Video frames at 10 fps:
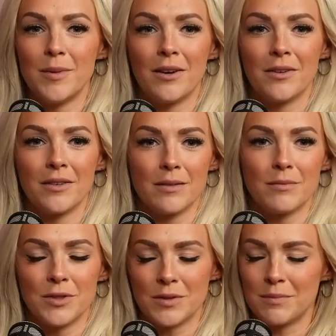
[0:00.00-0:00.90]

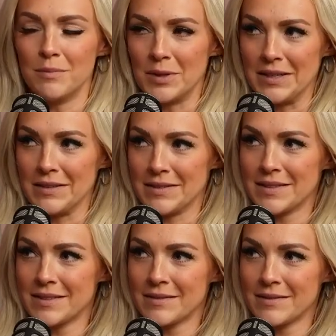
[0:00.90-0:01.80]
algorithm just
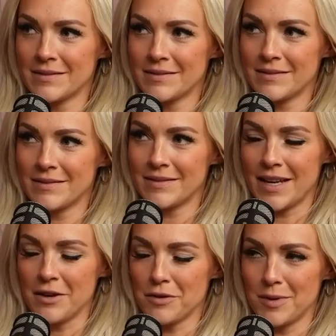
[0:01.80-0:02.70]
brings the
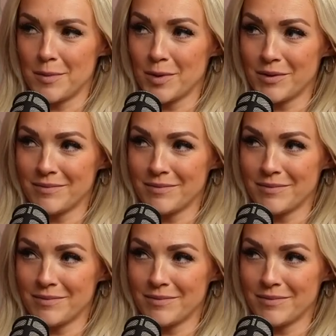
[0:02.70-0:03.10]
angry people.